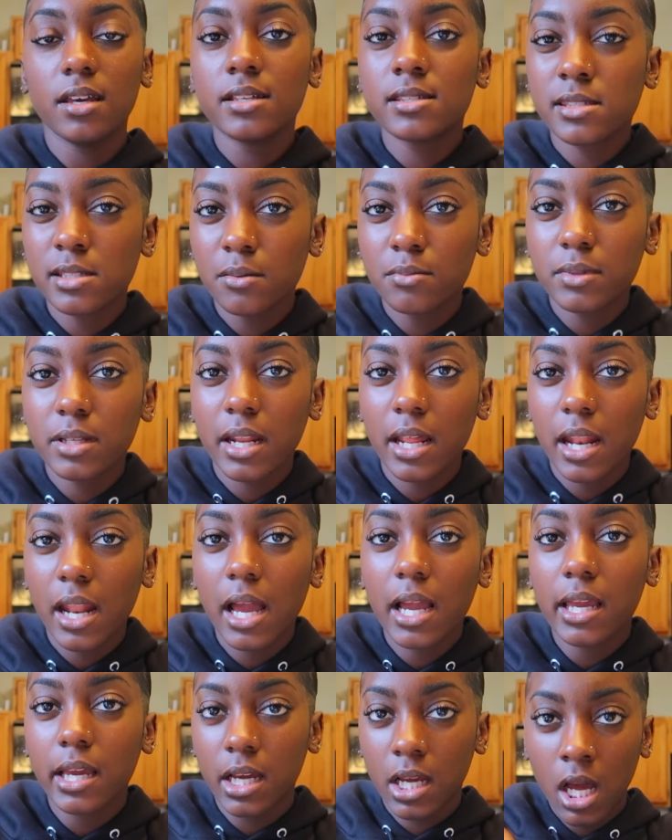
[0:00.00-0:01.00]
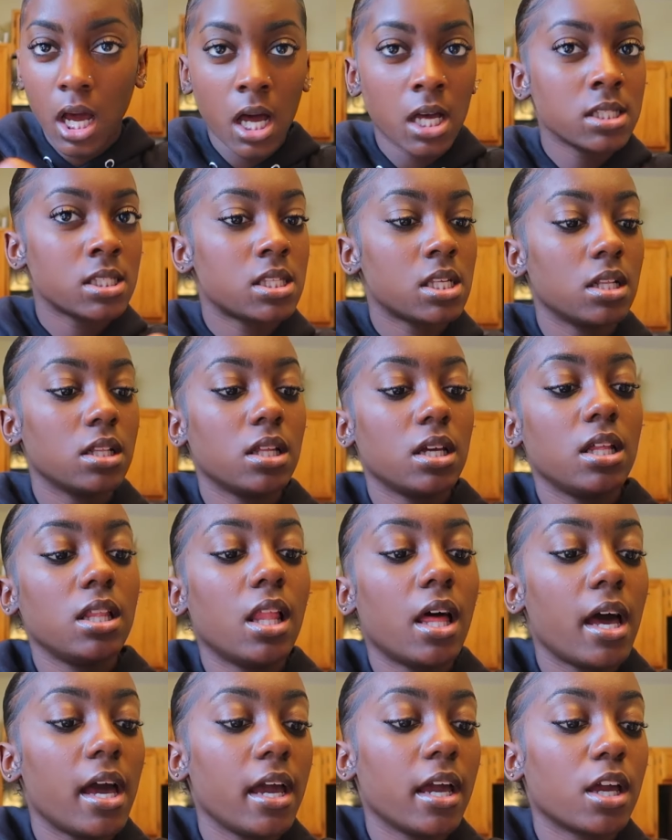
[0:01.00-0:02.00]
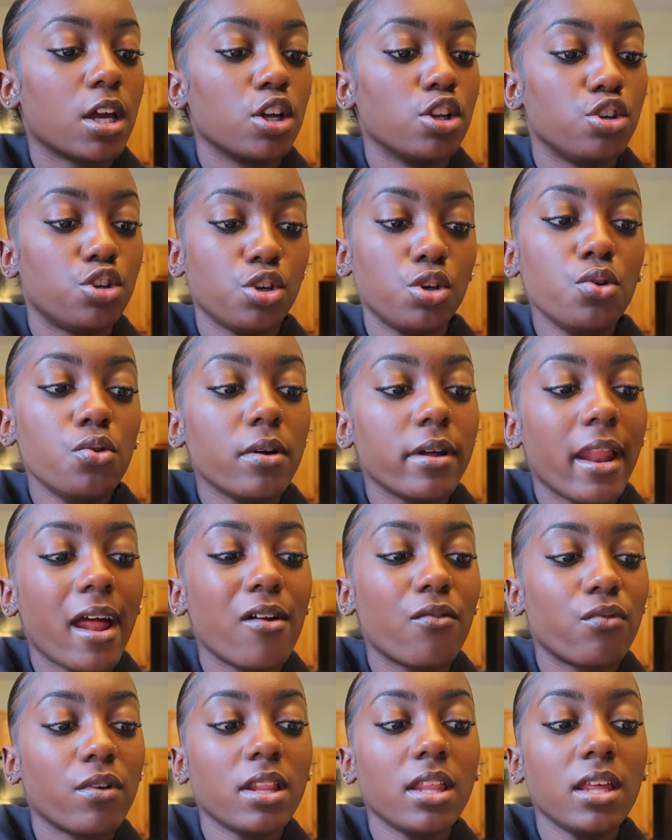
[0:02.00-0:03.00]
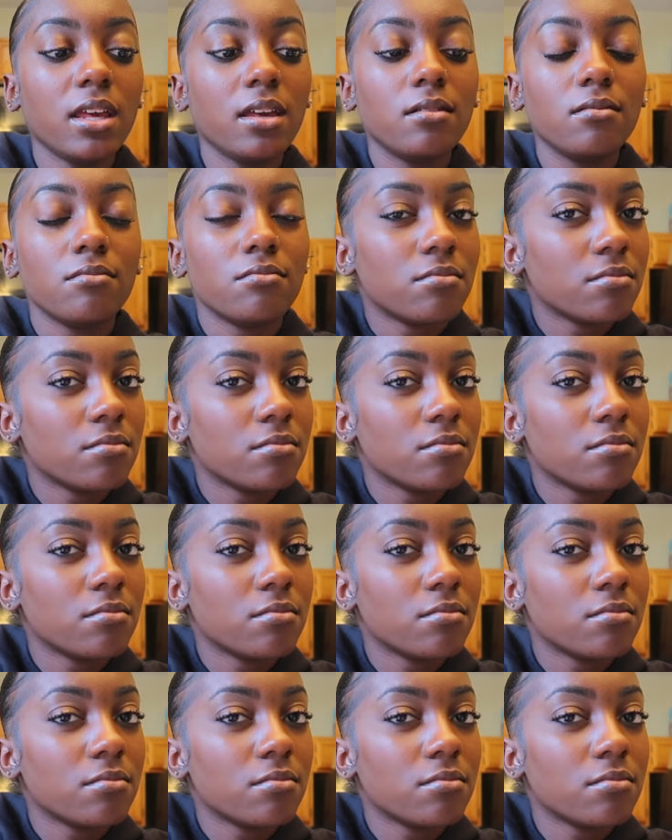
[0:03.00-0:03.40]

it's something that I can constantly like do and I really,